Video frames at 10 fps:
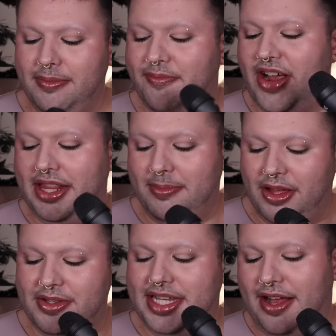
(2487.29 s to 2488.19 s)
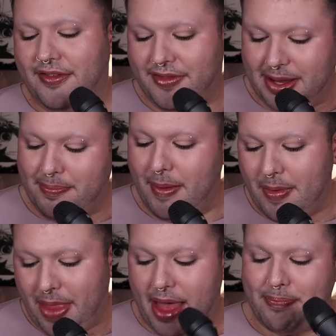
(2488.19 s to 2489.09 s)
finely milled, talc free, blah blah
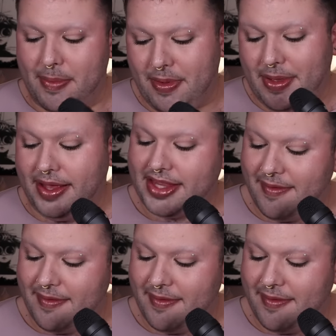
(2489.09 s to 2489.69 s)
blah blah blah blah.